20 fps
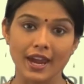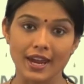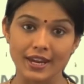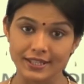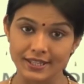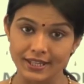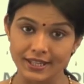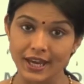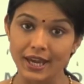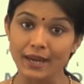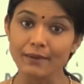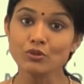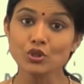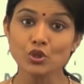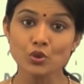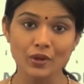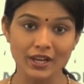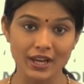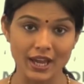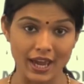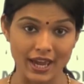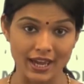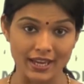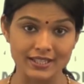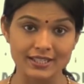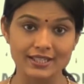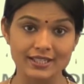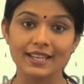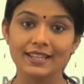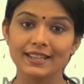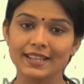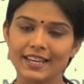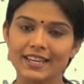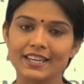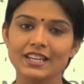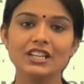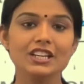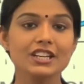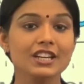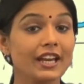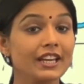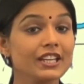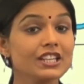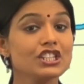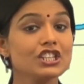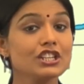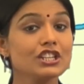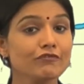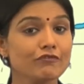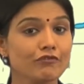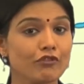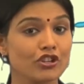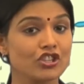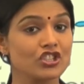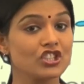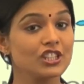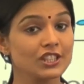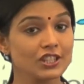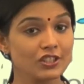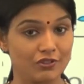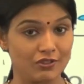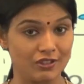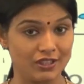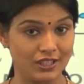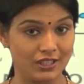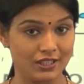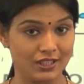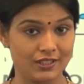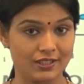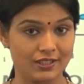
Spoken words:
It came to an end in the year 1943.